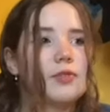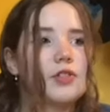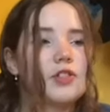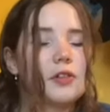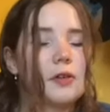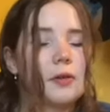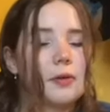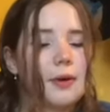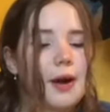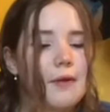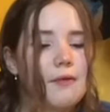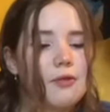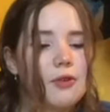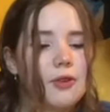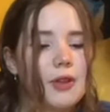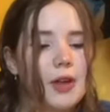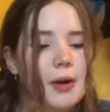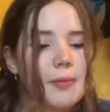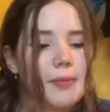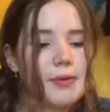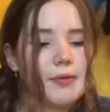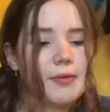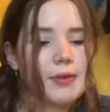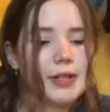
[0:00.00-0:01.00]
So I thought
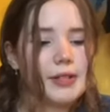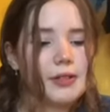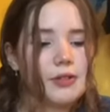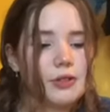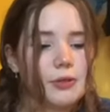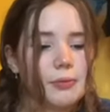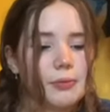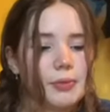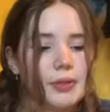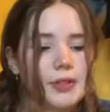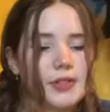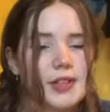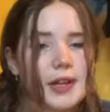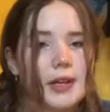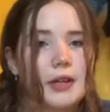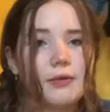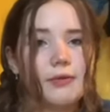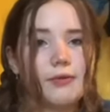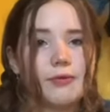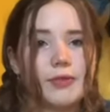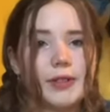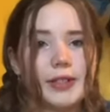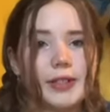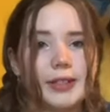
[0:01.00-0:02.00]
that'd be really good because I
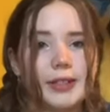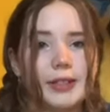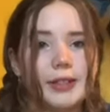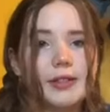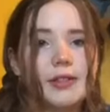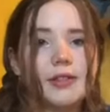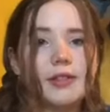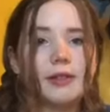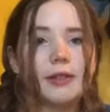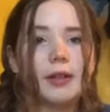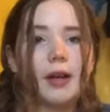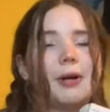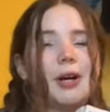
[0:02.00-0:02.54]
love thrillers,